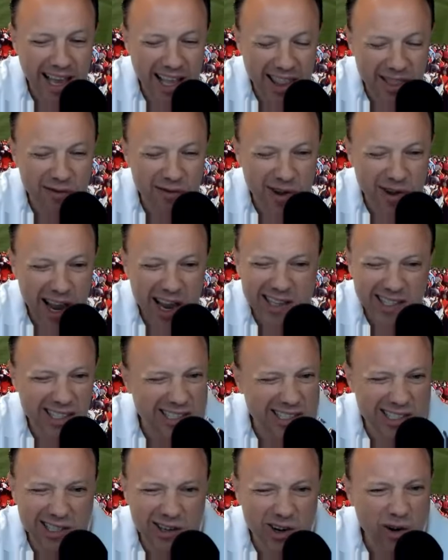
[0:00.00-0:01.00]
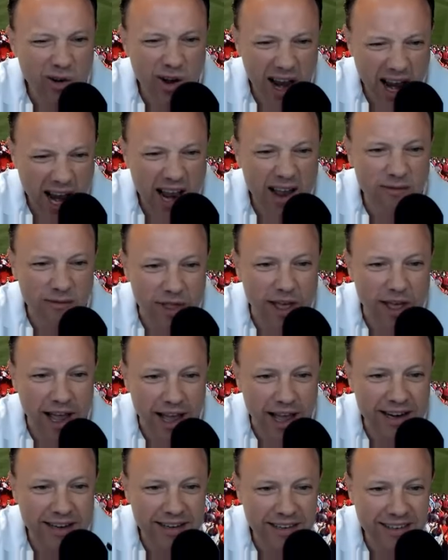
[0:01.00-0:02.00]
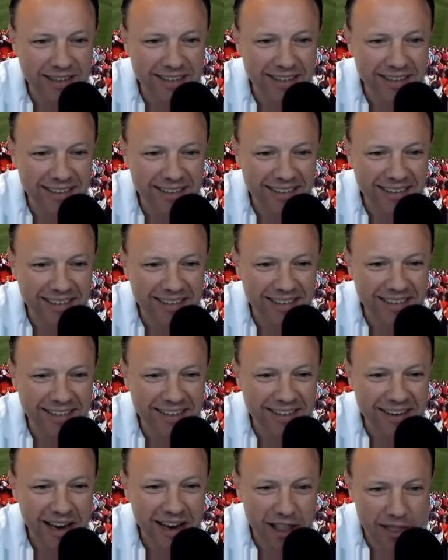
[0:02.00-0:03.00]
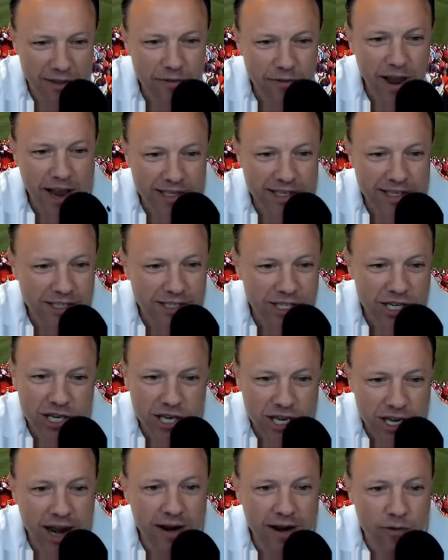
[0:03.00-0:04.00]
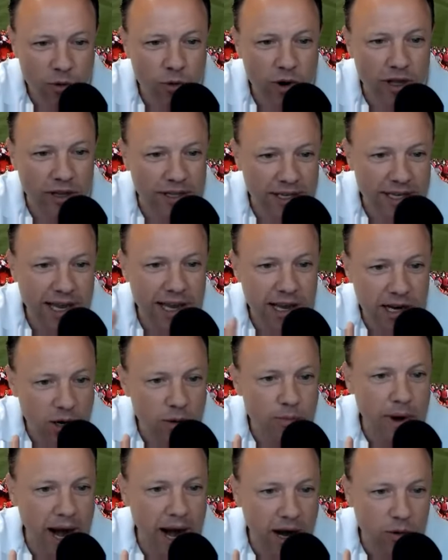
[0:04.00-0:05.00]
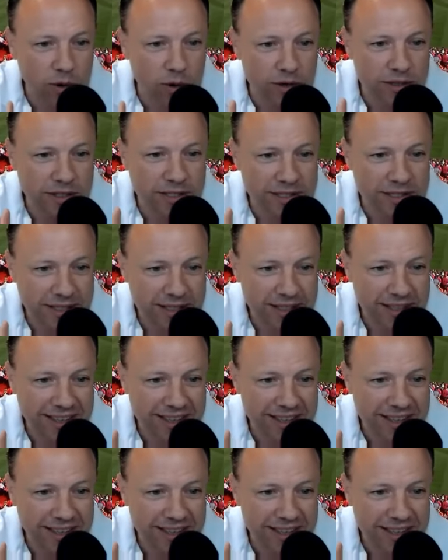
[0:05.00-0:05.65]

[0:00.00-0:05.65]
And the fact is, you don't have that. And the fact is, you never will. You can't go backwards.